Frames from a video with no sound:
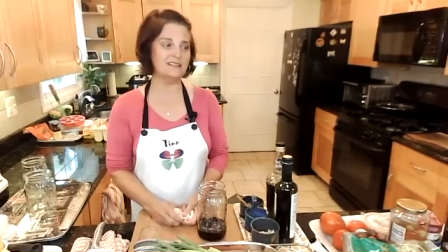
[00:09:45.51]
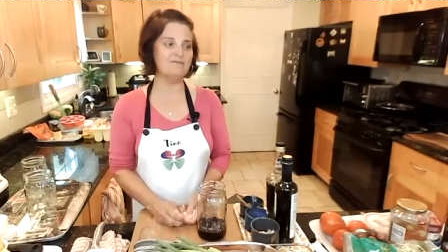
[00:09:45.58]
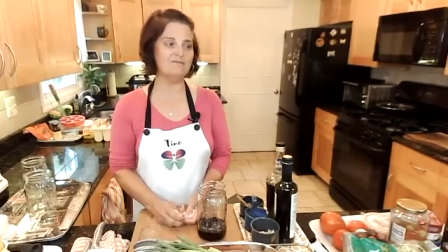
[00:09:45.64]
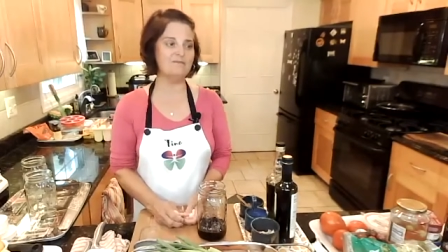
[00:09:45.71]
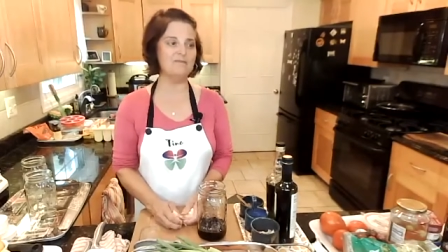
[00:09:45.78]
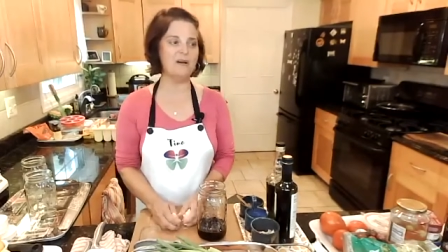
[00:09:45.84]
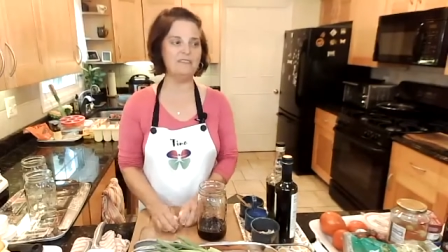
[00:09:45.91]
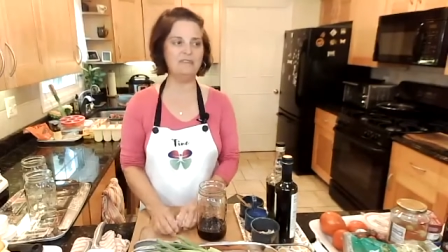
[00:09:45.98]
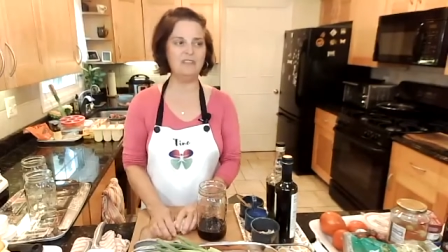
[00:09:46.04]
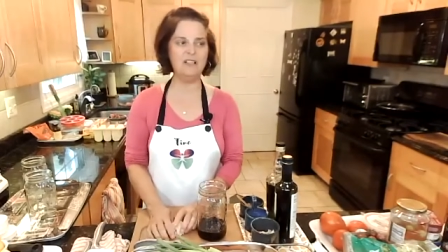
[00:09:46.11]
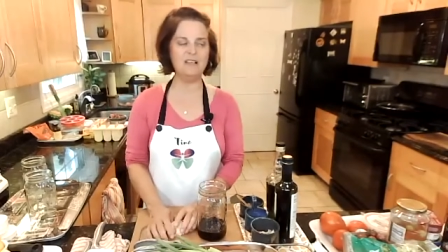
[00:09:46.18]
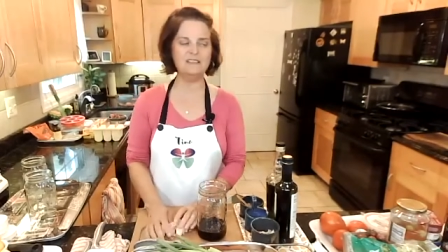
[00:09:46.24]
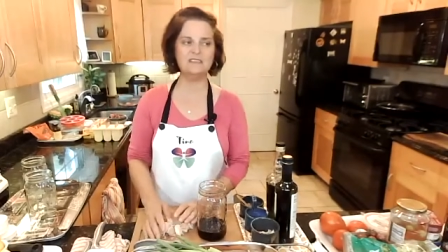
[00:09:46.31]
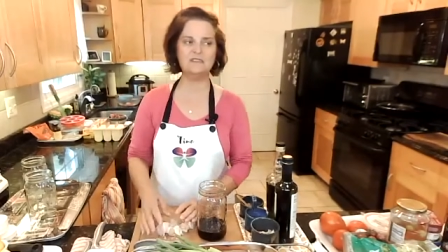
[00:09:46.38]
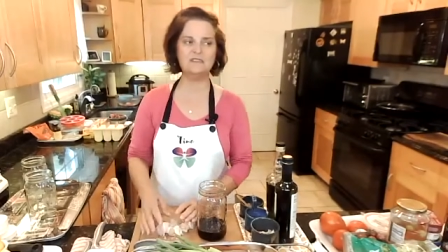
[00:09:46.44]
And my
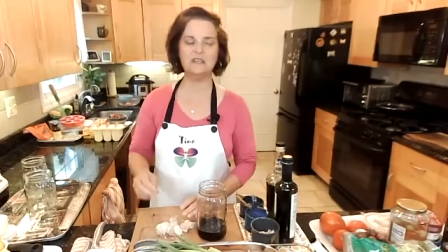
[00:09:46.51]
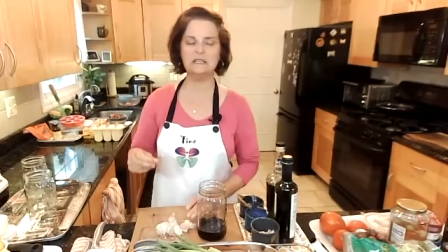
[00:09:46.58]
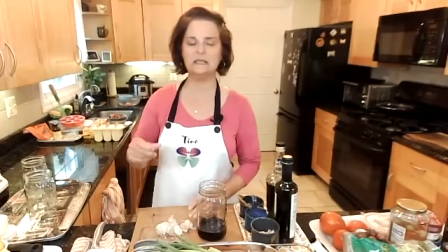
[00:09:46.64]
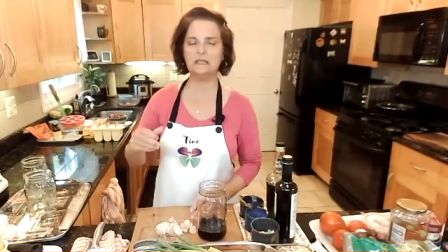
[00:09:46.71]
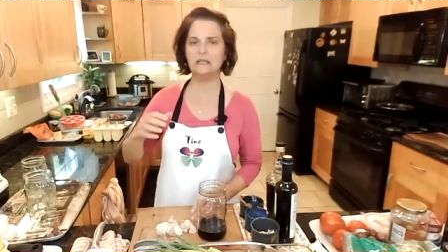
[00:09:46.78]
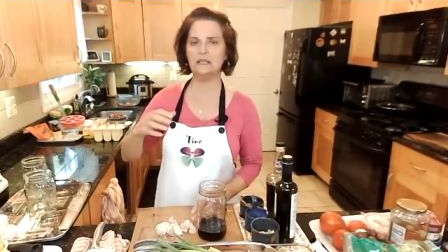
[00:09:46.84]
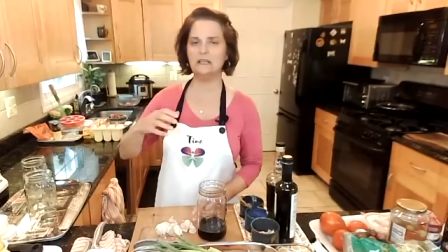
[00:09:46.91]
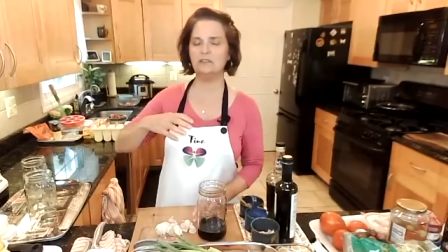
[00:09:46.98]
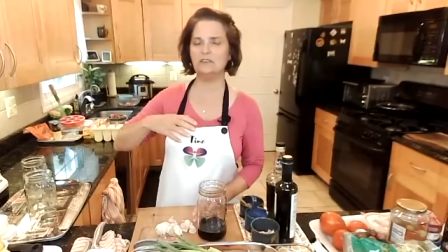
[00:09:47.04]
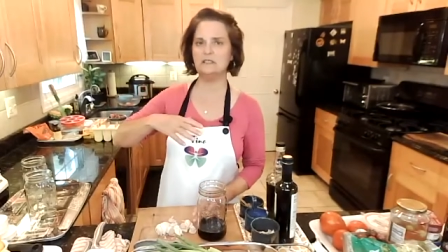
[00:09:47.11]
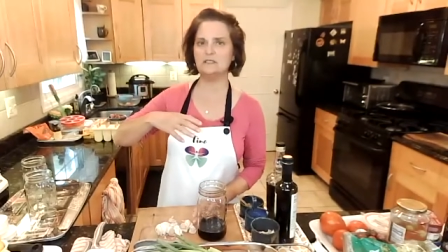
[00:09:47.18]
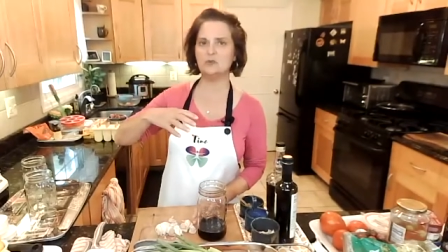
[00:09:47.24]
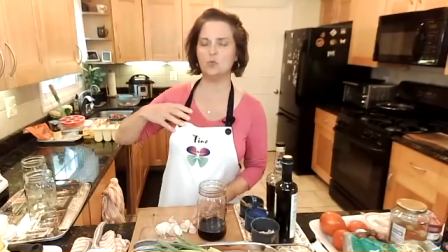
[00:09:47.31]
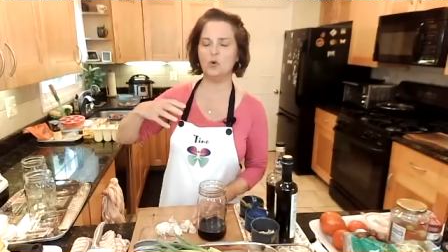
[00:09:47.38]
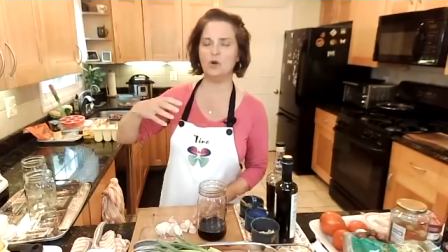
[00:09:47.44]
philosophy on eating, if it
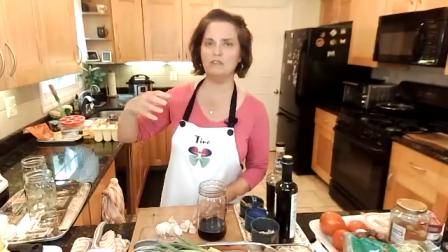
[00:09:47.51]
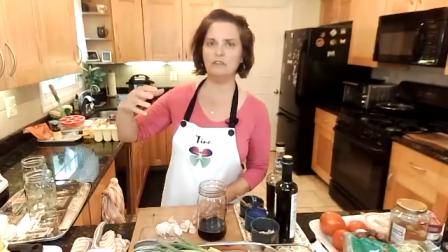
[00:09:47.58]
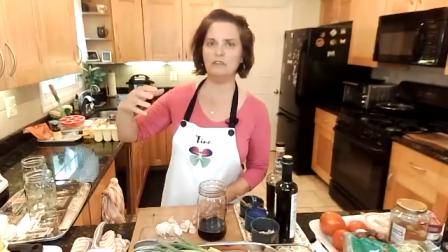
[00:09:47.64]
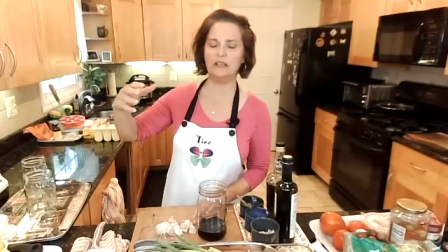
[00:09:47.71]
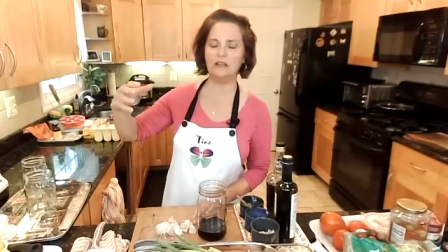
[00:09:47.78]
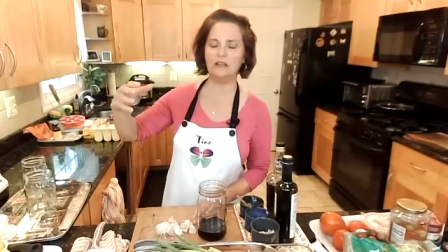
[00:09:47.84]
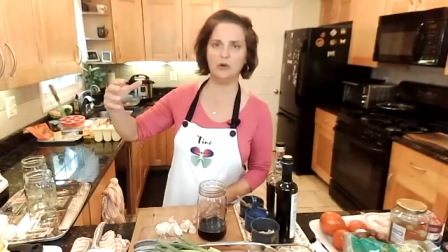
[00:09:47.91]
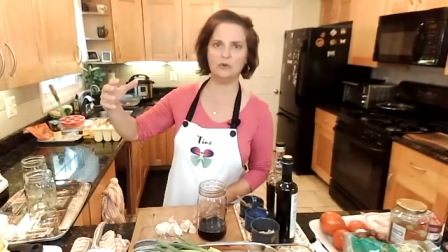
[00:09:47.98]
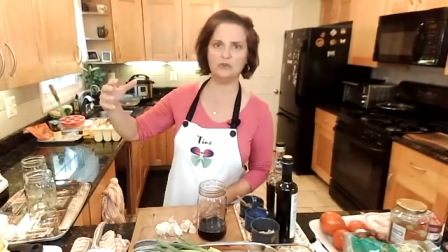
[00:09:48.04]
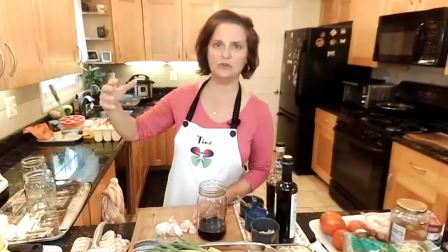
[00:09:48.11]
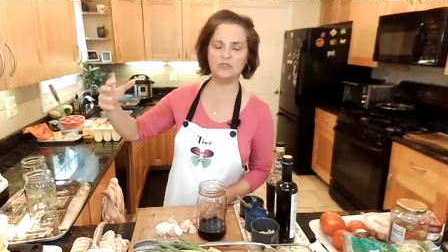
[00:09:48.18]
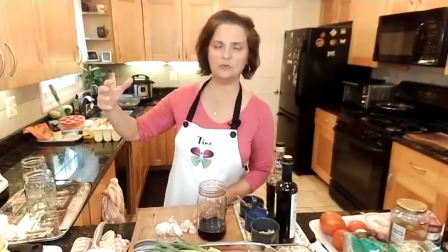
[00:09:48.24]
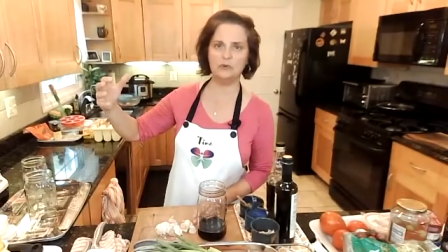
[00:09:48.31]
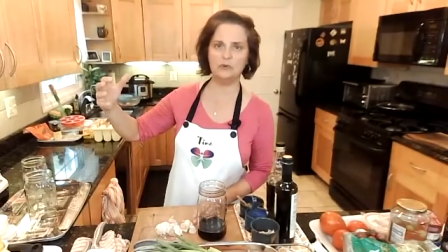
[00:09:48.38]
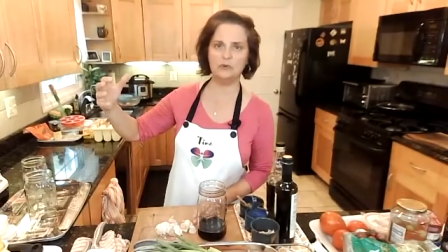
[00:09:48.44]
doesn't walk, fly, grow, or
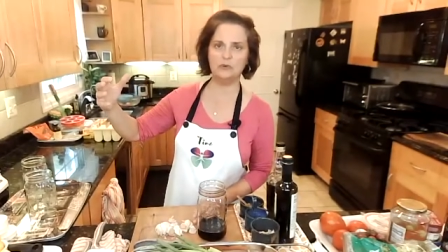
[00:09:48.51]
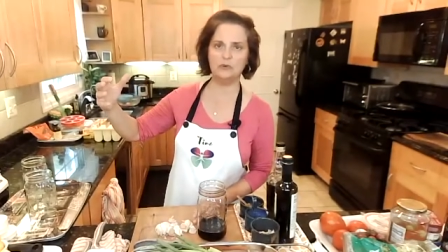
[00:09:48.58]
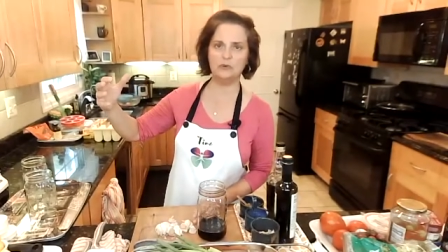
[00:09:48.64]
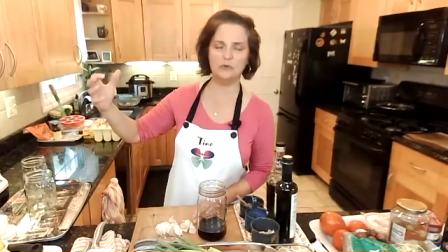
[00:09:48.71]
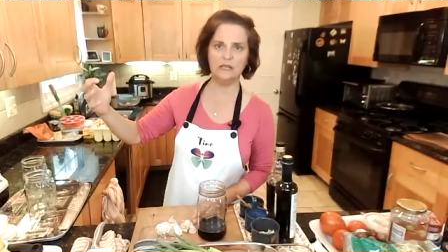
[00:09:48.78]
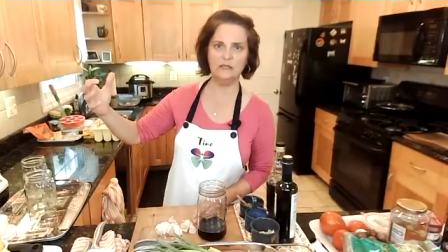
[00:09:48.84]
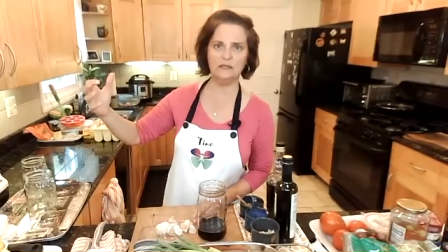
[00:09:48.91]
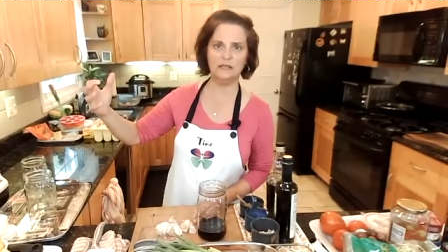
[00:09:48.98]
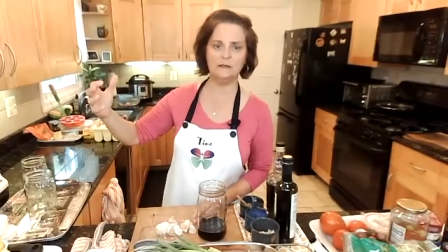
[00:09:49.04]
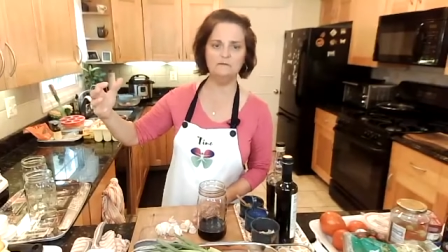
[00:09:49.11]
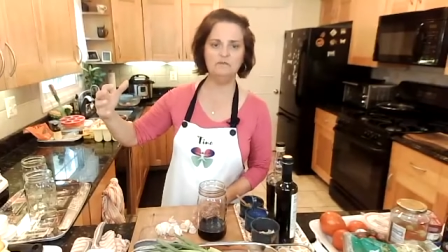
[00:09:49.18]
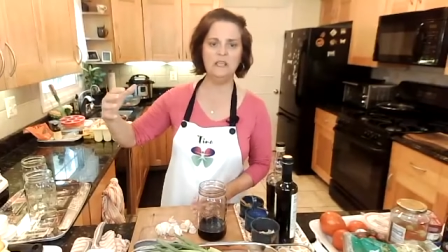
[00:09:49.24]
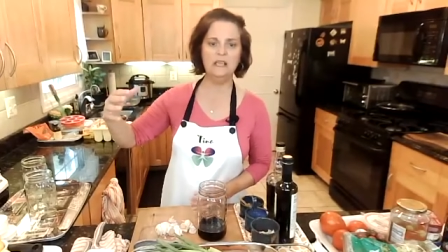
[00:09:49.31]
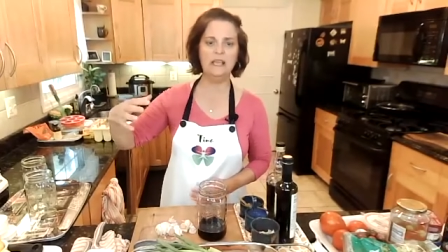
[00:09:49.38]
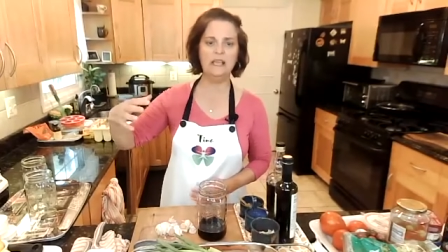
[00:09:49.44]
swim, don't eat
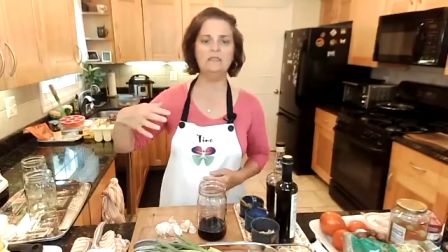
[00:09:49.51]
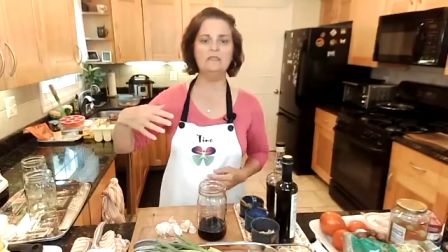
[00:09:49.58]
it.